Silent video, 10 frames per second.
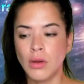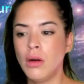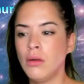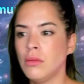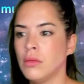
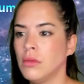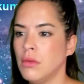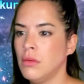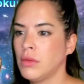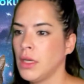Oh,
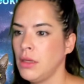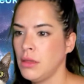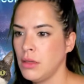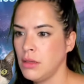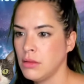okay,
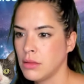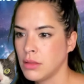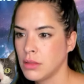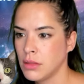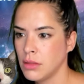
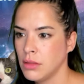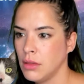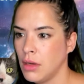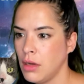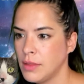yes.
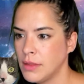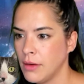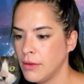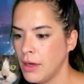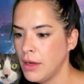I'm
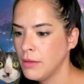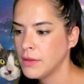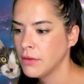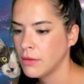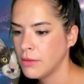
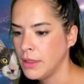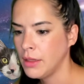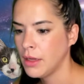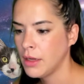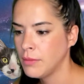sorry,
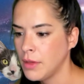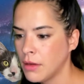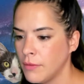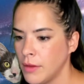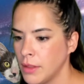I'm
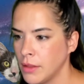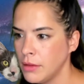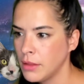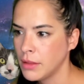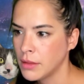not very
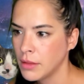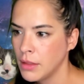good at it.